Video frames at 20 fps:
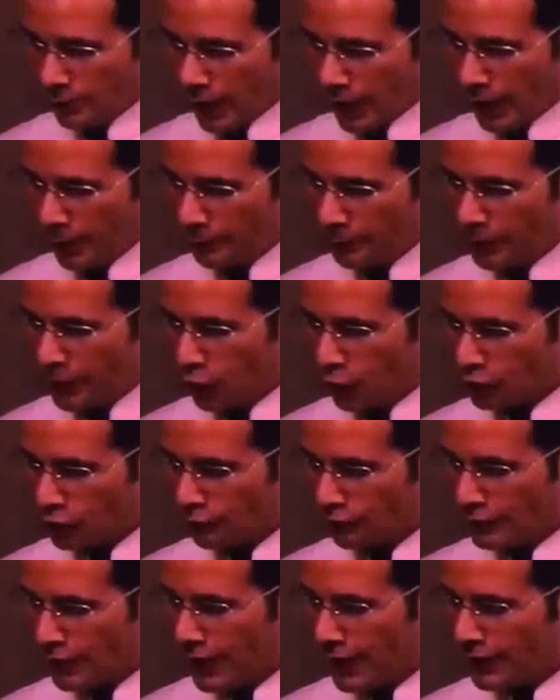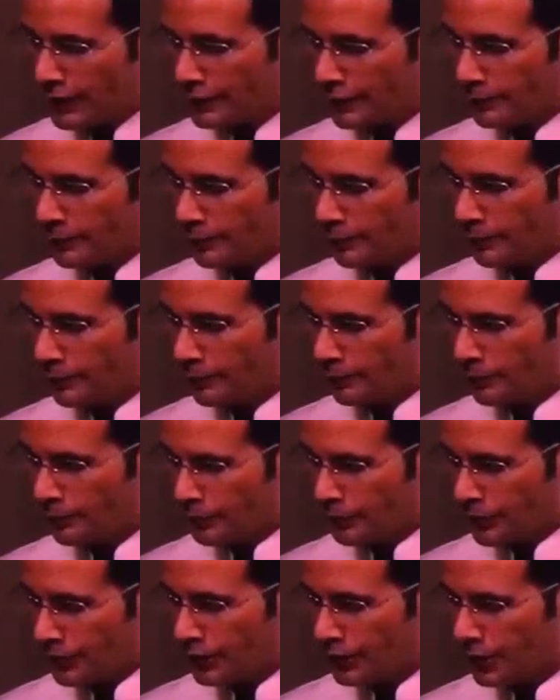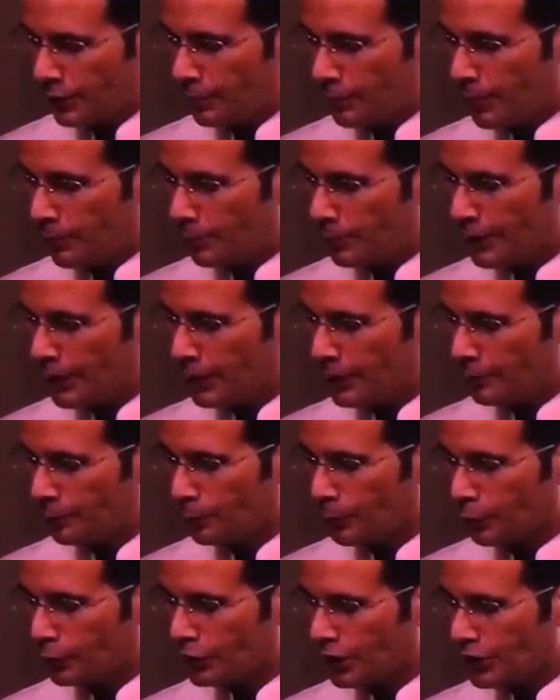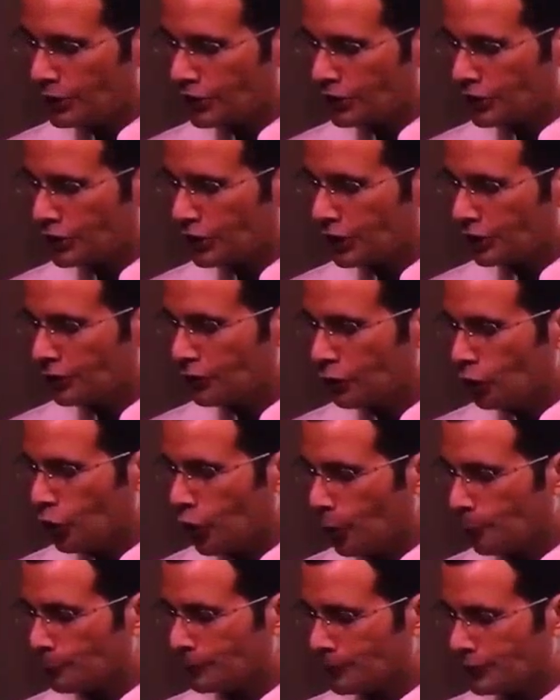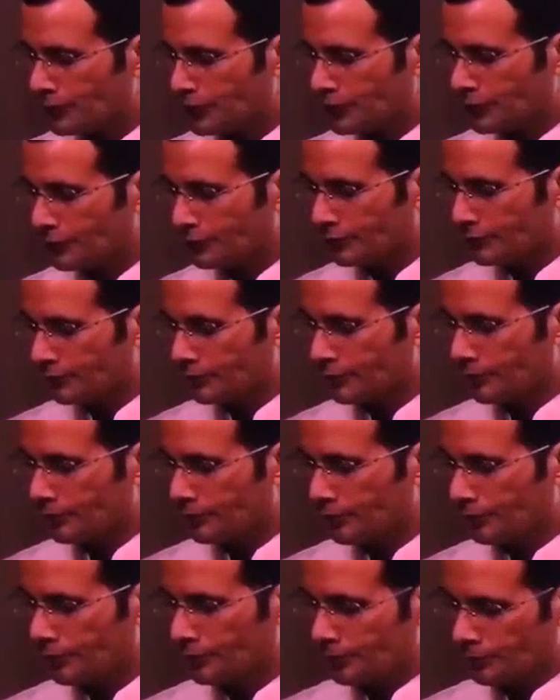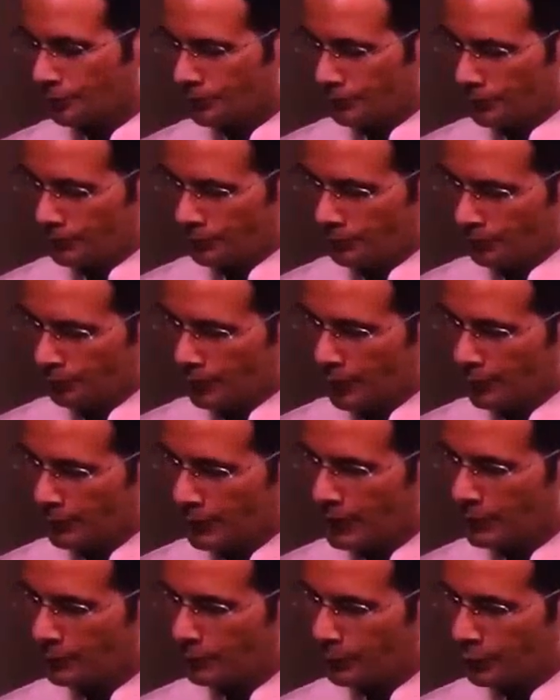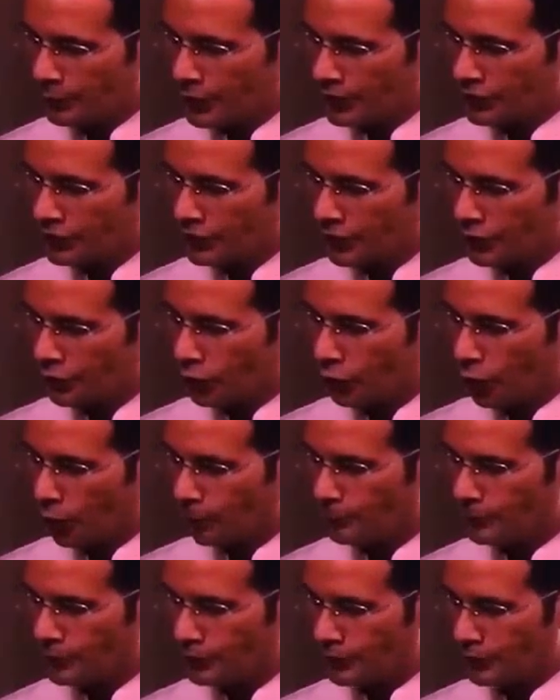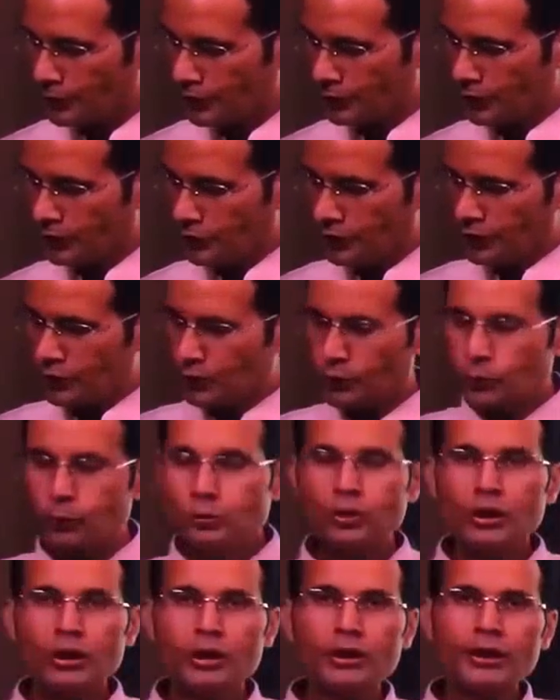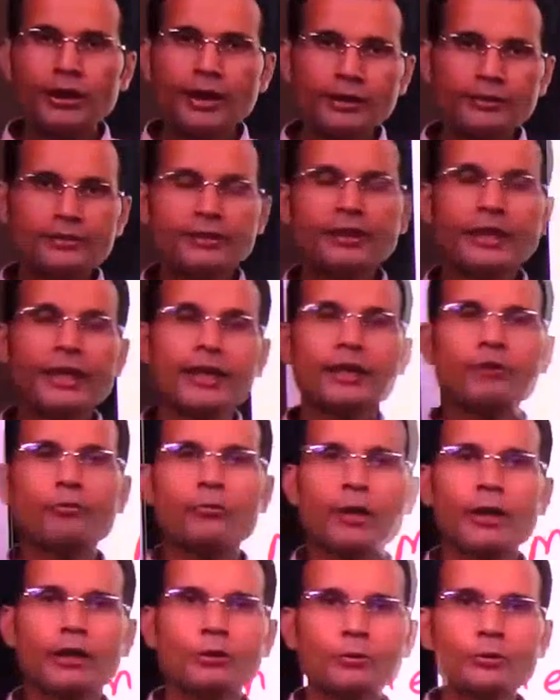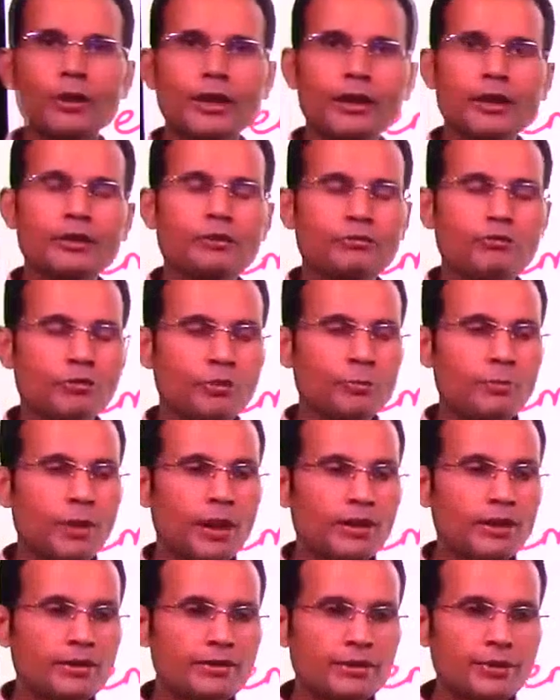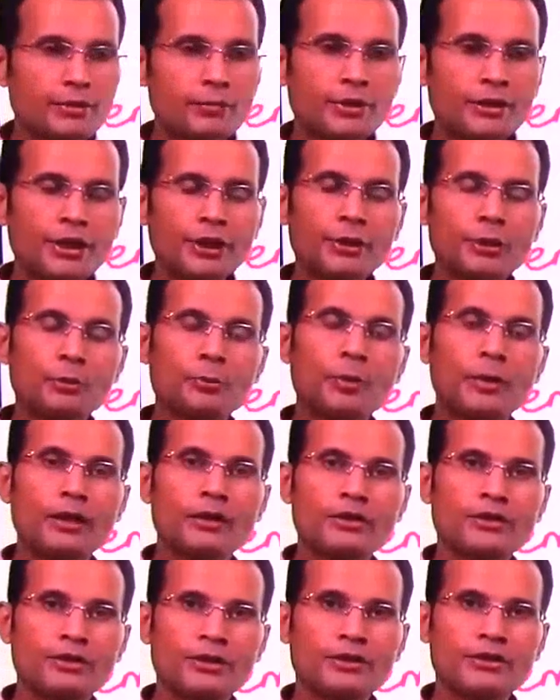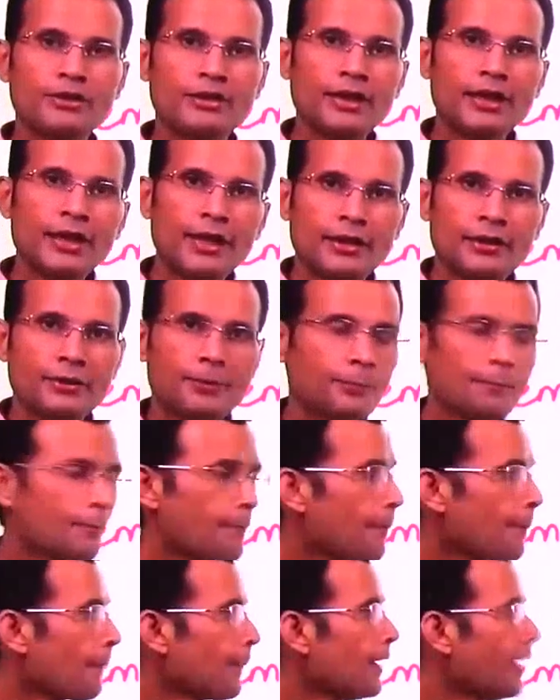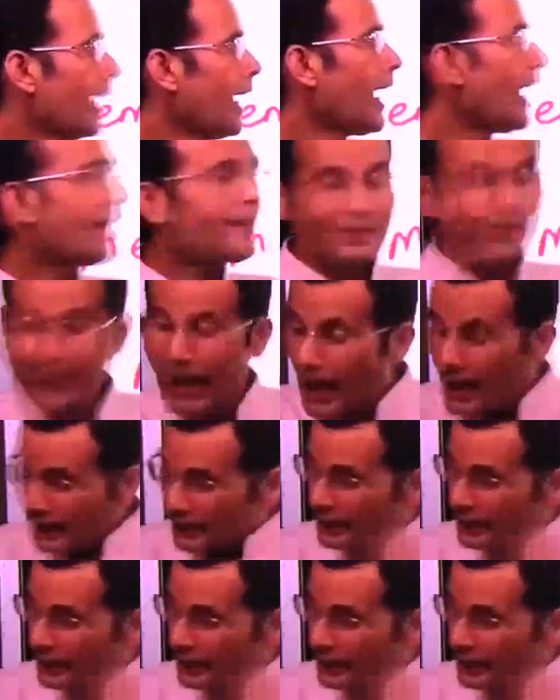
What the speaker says: and because of that the membrane potential drops. Membrane potential drops to a less negative value, like from -70 to -68, and that